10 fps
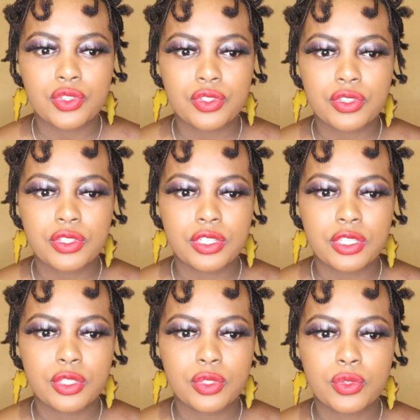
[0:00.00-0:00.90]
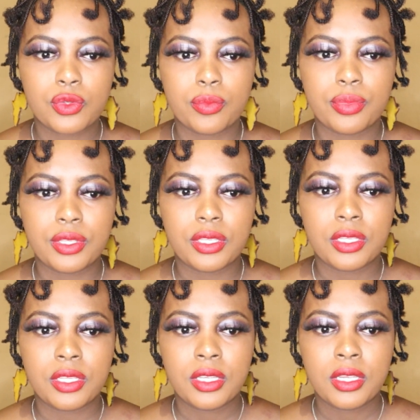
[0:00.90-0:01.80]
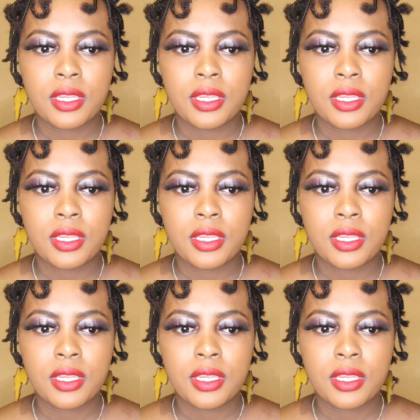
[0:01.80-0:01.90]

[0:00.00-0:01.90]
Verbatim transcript: You just need to be